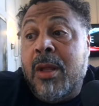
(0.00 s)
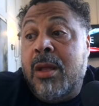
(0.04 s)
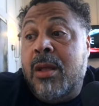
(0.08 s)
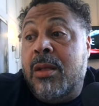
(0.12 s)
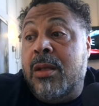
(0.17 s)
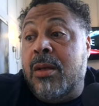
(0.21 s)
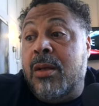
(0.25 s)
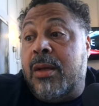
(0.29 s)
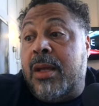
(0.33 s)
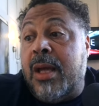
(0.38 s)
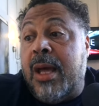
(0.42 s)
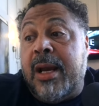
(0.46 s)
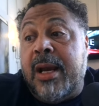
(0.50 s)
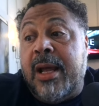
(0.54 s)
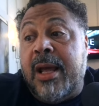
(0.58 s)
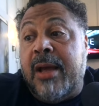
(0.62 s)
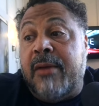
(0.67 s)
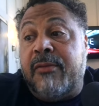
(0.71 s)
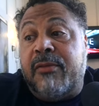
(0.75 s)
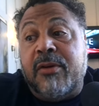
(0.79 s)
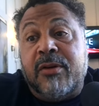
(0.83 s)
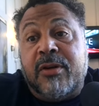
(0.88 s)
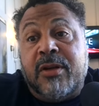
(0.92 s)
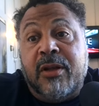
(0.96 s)
You got to
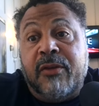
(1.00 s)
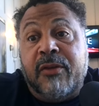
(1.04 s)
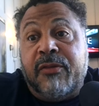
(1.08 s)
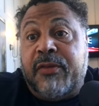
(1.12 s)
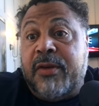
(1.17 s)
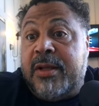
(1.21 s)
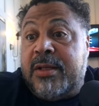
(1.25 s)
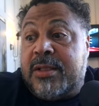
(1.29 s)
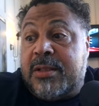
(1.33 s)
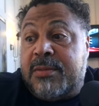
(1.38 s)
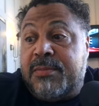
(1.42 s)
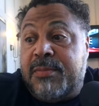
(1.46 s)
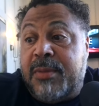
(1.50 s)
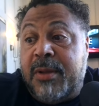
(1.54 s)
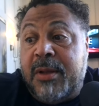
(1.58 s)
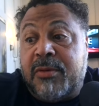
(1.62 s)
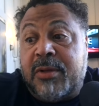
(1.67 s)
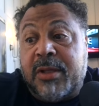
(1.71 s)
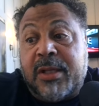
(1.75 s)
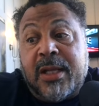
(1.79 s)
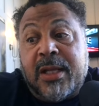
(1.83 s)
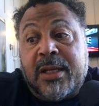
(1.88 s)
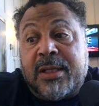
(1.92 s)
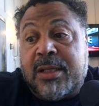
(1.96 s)
have your defense be able
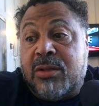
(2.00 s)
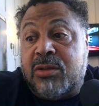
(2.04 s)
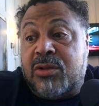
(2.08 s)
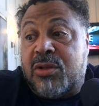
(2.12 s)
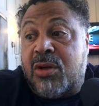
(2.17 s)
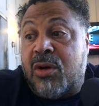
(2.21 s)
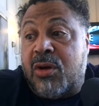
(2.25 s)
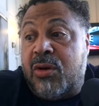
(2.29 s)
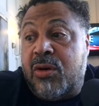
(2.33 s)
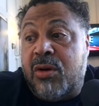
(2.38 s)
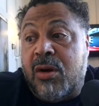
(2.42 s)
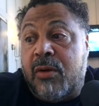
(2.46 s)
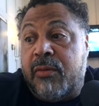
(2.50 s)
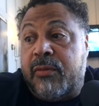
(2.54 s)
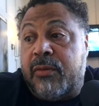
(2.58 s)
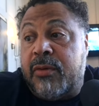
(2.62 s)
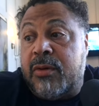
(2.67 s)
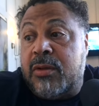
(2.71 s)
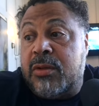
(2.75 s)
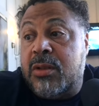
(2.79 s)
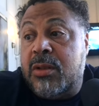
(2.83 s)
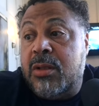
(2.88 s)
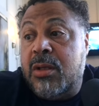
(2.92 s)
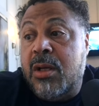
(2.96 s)
to get those
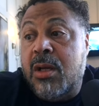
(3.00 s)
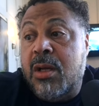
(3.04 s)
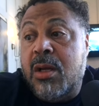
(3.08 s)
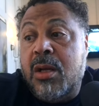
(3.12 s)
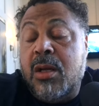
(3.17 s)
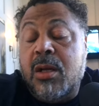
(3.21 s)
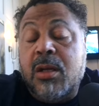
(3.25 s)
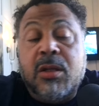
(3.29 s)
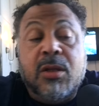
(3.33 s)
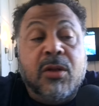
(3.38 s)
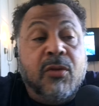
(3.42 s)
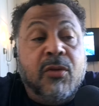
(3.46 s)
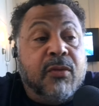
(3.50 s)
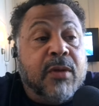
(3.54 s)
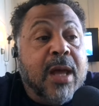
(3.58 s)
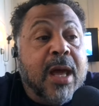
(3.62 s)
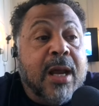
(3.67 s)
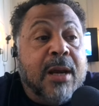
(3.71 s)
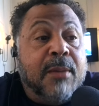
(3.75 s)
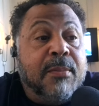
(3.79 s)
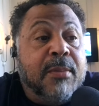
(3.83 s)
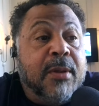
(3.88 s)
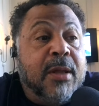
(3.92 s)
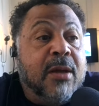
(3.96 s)
turnovers. You've
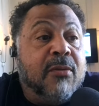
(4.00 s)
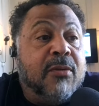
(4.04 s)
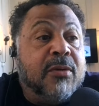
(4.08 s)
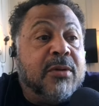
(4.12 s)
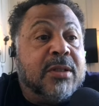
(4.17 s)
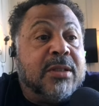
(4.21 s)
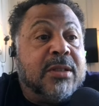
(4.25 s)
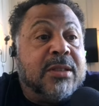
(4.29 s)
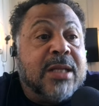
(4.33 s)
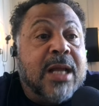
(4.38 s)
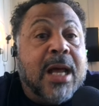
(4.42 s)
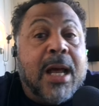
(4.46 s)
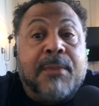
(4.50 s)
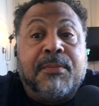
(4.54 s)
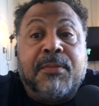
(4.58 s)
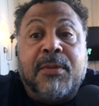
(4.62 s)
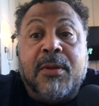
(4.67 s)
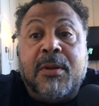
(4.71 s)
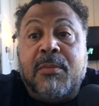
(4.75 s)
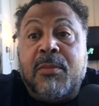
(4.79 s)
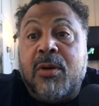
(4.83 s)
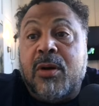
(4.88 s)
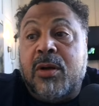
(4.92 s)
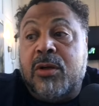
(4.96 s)
got to be able to stop
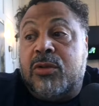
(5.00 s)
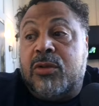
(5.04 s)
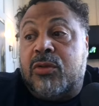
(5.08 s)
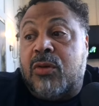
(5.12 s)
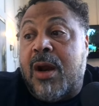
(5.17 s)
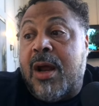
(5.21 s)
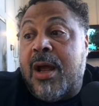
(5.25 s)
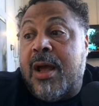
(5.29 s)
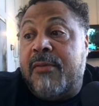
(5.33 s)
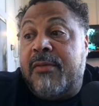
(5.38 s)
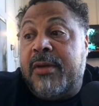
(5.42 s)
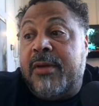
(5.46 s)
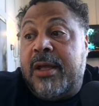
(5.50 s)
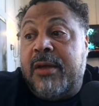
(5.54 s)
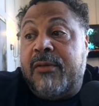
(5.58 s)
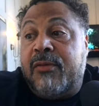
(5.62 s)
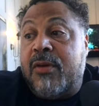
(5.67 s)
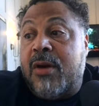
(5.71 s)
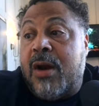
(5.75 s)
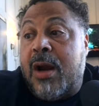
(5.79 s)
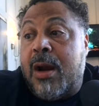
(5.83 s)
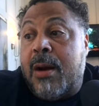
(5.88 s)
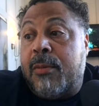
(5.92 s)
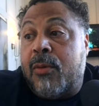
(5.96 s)
them on a drive and give
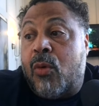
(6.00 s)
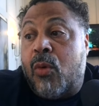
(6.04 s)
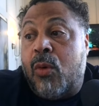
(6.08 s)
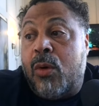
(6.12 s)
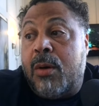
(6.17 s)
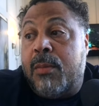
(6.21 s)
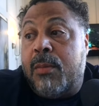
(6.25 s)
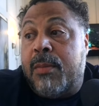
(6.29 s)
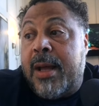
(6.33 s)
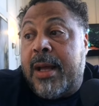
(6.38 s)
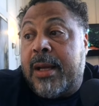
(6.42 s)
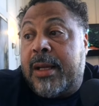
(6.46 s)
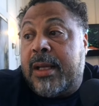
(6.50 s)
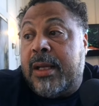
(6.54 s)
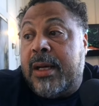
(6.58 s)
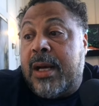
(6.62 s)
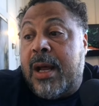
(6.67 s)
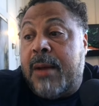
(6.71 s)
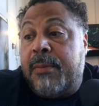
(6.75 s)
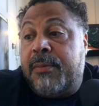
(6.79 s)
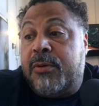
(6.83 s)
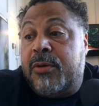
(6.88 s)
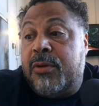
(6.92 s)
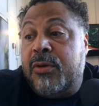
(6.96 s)
your quarterback an
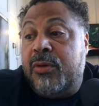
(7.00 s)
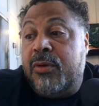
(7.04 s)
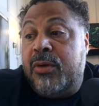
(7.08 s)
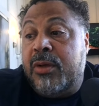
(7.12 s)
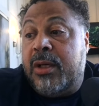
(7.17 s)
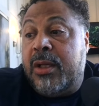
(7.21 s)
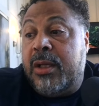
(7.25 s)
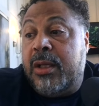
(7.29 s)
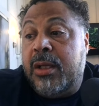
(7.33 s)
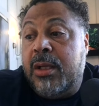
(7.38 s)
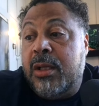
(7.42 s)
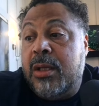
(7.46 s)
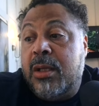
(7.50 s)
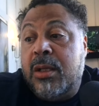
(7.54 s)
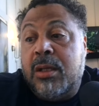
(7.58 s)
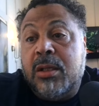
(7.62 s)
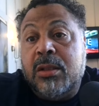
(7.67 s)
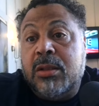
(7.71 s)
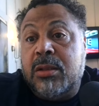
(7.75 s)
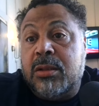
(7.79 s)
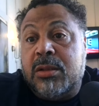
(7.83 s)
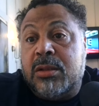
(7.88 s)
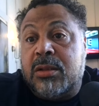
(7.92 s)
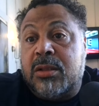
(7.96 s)
opportunity
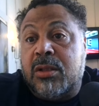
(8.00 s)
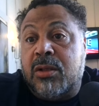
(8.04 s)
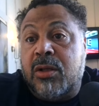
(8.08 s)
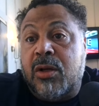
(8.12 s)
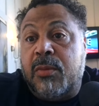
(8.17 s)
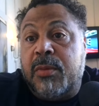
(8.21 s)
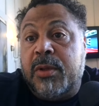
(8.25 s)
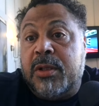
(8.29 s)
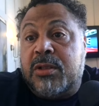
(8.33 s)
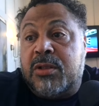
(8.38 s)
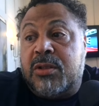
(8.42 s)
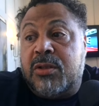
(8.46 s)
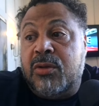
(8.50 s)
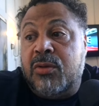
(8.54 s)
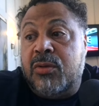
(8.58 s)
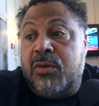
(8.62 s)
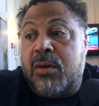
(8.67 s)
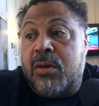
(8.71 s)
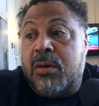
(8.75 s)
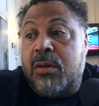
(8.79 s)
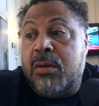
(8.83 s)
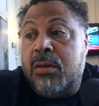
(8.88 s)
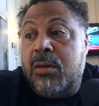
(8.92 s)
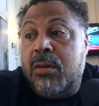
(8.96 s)
just a little bit
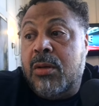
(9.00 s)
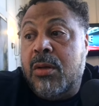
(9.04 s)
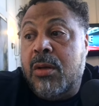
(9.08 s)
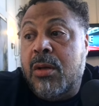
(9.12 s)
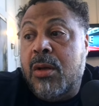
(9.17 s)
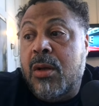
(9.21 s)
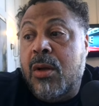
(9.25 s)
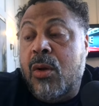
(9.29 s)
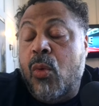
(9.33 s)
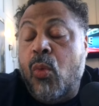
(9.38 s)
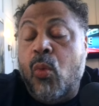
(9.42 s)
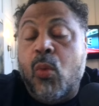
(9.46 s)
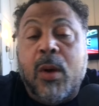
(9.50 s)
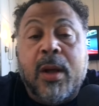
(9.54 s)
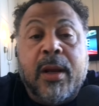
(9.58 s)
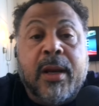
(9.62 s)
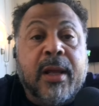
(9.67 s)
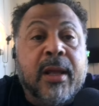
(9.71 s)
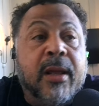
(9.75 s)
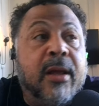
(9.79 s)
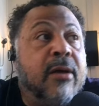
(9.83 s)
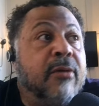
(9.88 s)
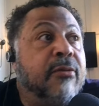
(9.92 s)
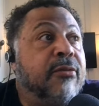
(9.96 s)
sooner. What
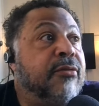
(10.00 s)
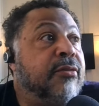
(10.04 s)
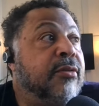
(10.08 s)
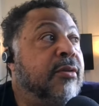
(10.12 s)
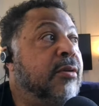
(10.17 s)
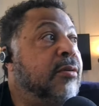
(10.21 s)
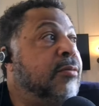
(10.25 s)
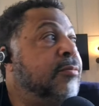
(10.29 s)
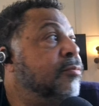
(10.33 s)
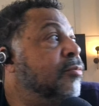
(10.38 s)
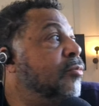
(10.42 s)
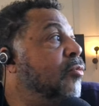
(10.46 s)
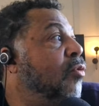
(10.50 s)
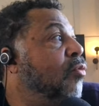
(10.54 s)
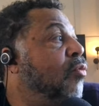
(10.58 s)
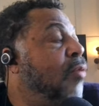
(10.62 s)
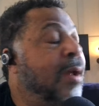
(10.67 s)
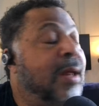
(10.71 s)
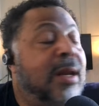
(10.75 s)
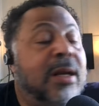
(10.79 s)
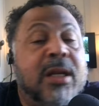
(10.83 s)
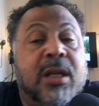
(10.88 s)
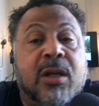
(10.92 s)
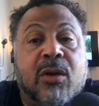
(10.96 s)
if
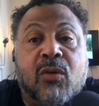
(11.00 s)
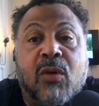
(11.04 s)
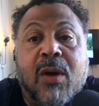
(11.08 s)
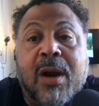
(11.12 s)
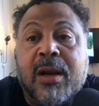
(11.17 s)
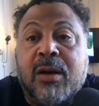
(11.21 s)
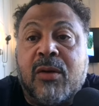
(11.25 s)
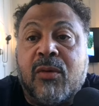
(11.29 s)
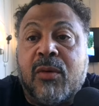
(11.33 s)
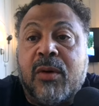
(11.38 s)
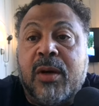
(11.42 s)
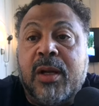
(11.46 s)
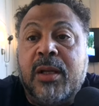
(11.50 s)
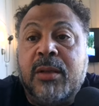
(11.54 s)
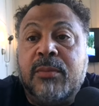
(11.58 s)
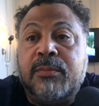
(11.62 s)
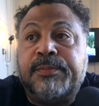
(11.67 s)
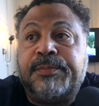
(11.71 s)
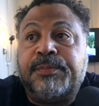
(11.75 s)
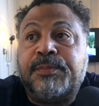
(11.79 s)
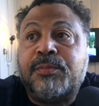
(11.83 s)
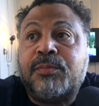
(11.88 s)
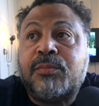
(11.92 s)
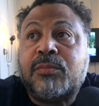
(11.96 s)
Randy Gregory
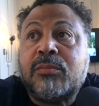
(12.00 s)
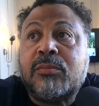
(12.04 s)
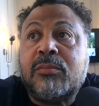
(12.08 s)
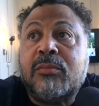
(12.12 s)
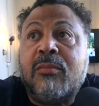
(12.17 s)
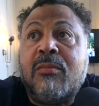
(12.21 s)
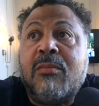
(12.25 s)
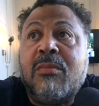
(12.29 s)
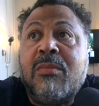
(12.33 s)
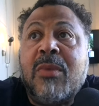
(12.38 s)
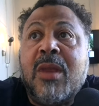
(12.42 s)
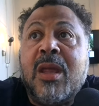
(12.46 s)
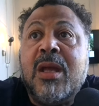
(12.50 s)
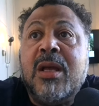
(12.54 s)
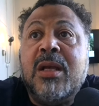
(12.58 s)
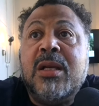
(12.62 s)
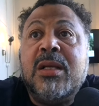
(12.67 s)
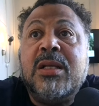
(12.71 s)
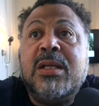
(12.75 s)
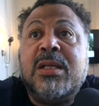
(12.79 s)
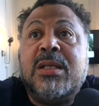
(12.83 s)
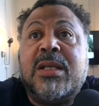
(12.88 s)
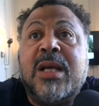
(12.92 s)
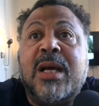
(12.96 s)

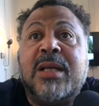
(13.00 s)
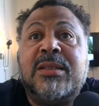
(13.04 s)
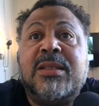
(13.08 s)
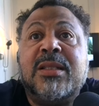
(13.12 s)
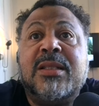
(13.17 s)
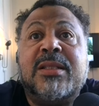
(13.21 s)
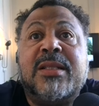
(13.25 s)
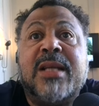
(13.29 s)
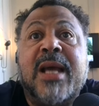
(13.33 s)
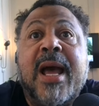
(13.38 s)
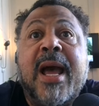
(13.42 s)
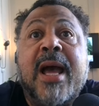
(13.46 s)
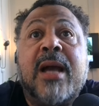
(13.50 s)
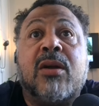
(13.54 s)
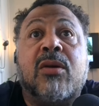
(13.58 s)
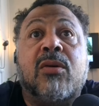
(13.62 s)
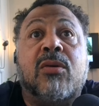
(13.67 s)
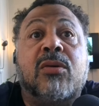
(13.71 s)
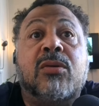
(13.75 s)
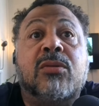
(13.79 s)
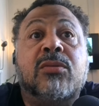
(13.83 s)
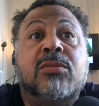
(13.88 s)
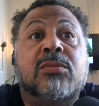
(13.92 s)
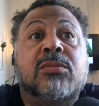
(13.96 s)
doesn't tackle,